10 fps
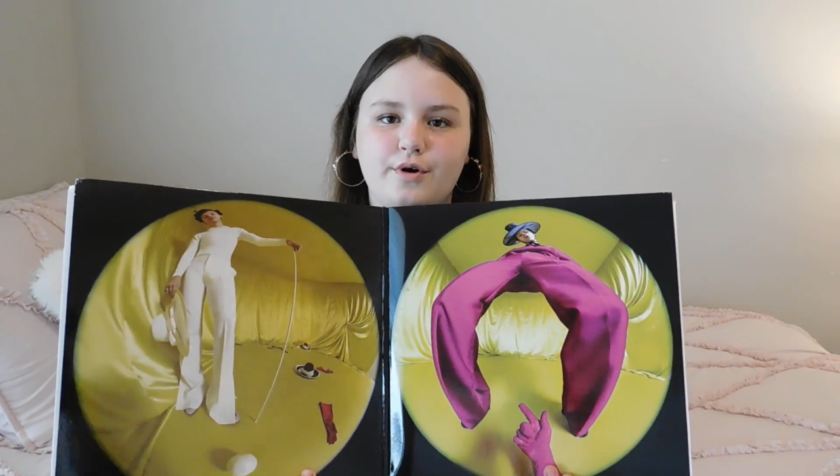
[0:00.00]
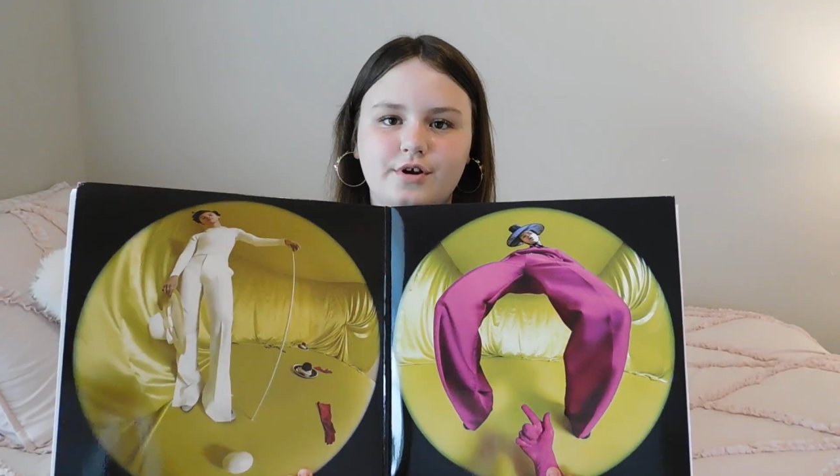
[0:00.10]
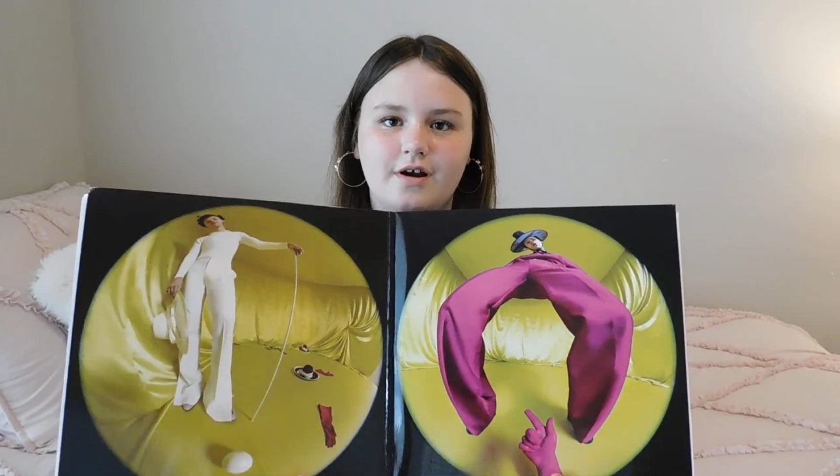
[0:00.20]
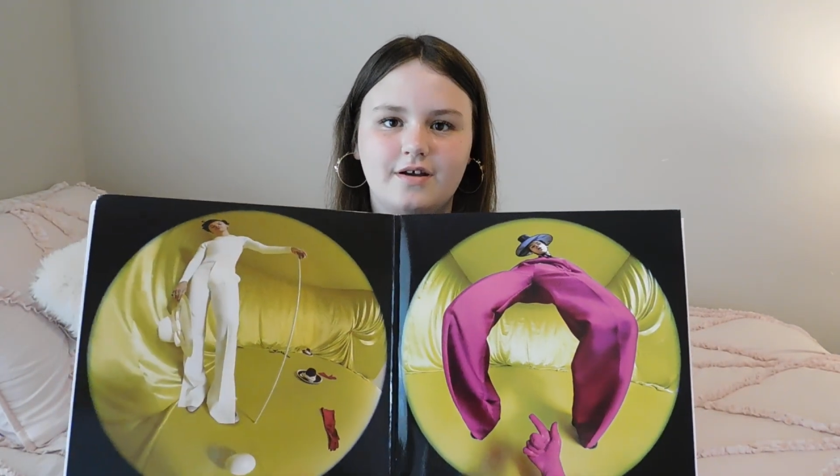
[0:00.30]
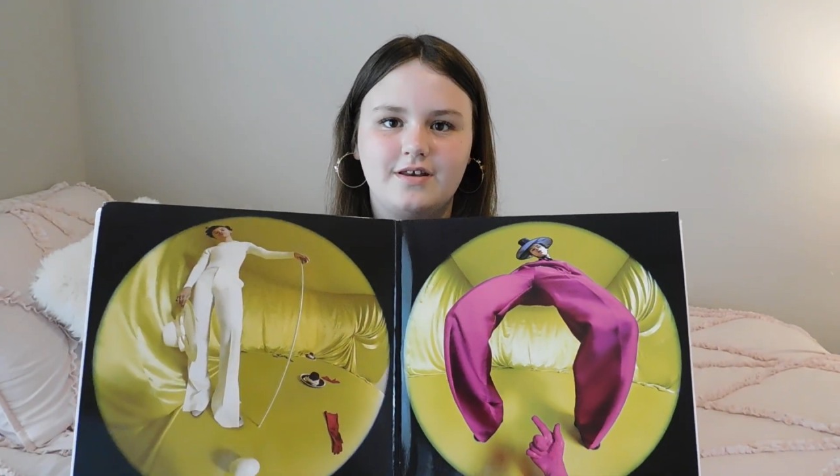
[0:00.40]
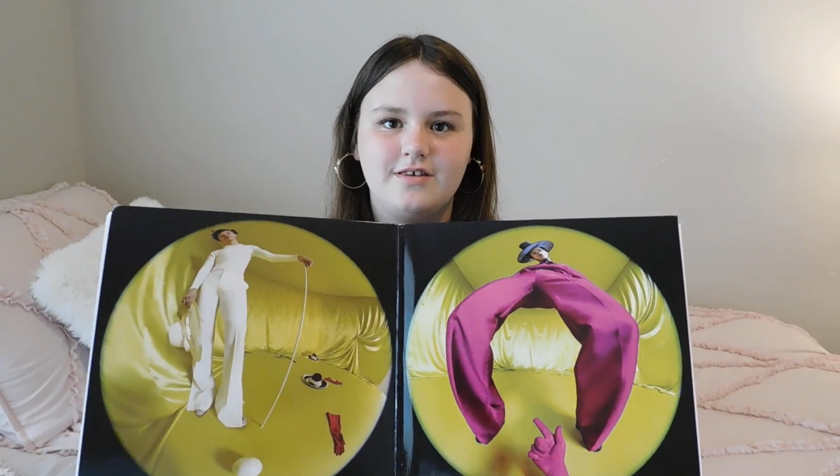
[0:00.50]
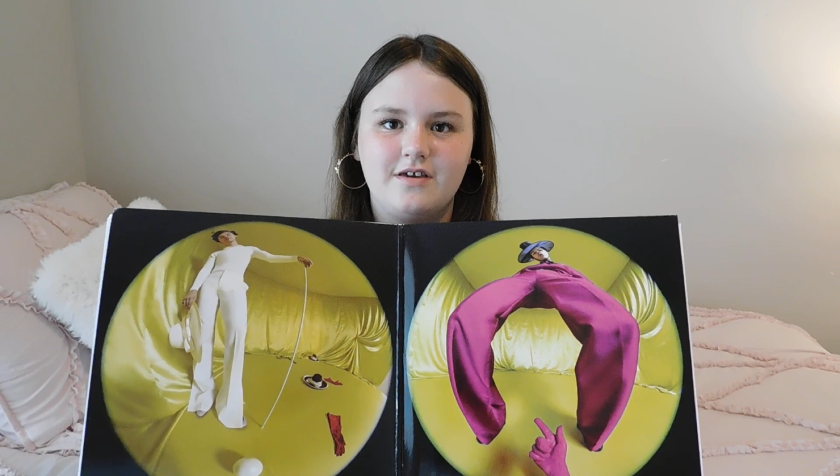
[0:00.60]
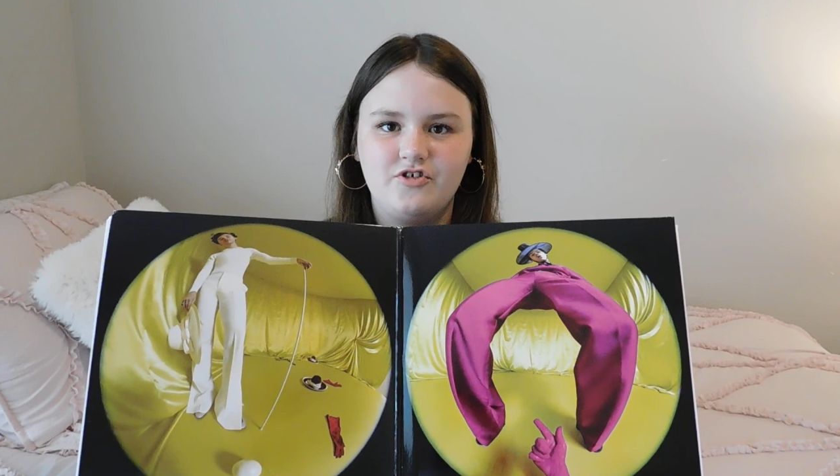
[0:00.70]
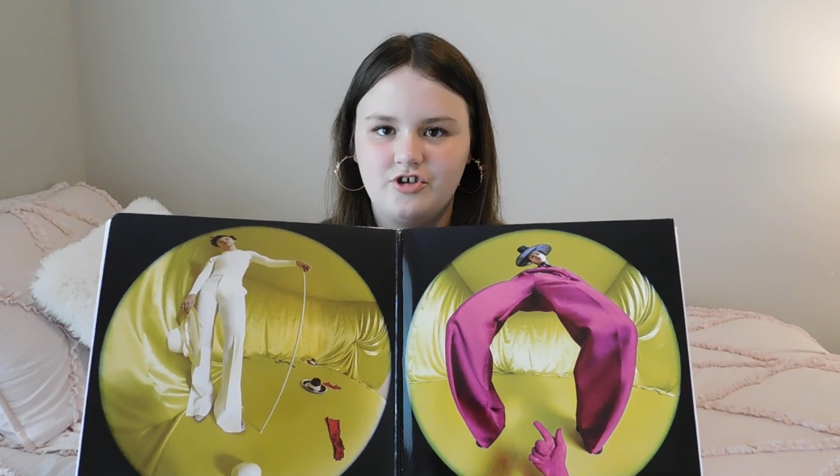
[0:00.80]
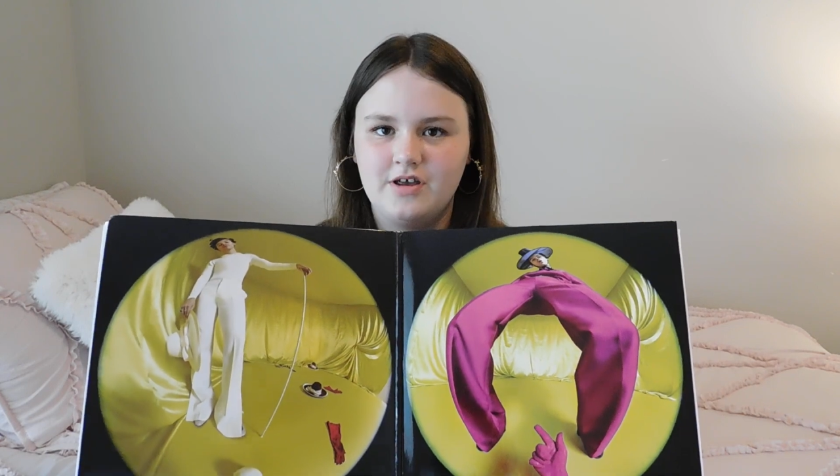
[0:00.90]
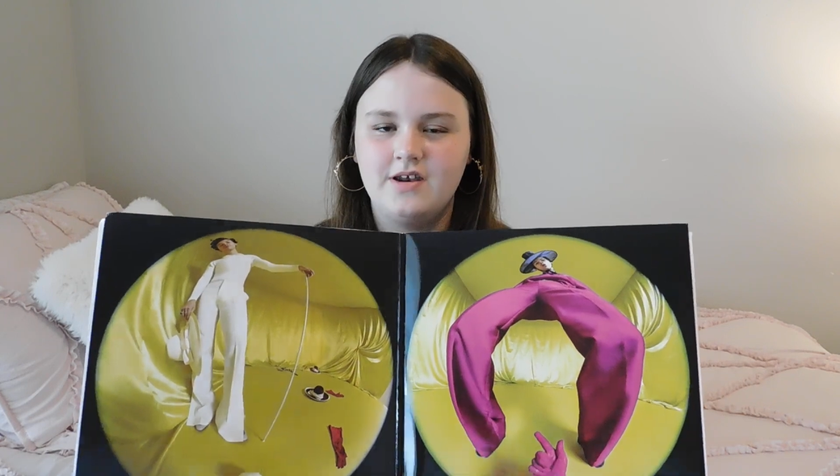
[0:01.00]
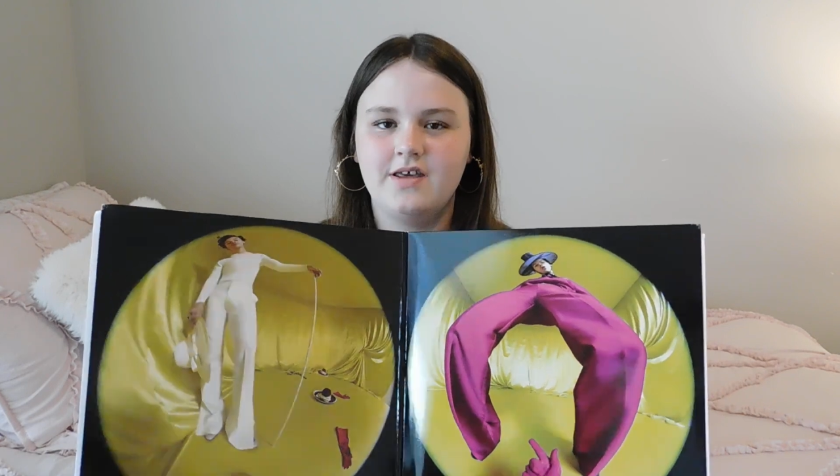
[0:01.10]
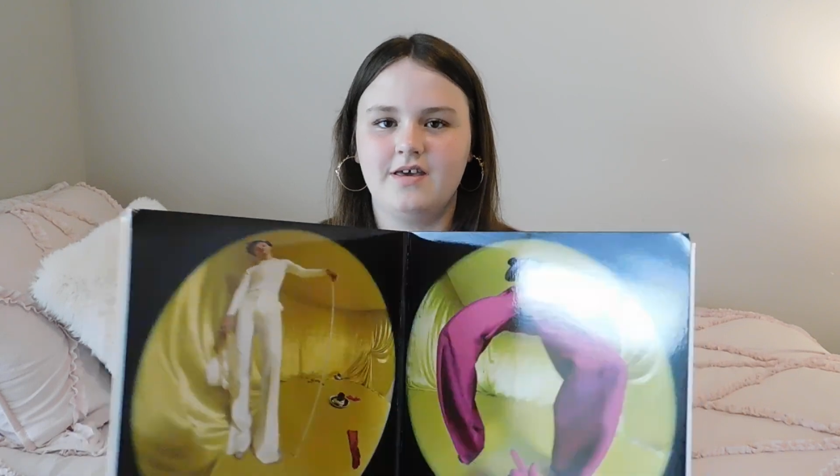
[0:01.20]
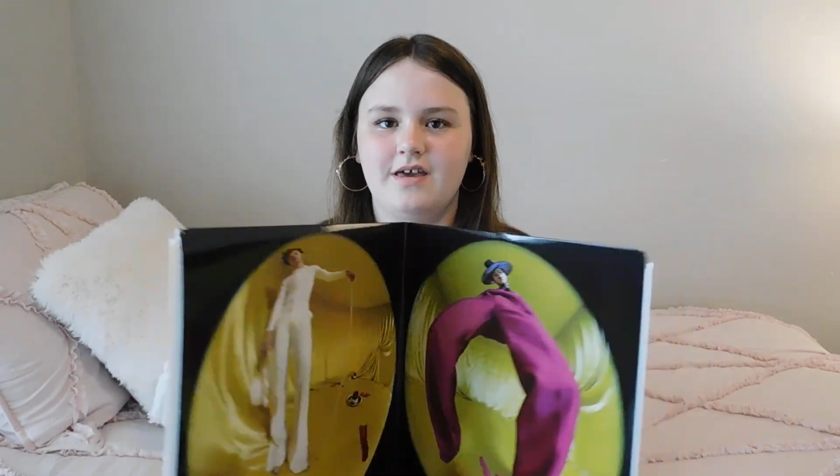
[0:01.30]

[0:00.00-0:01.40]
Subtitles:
a Target edition,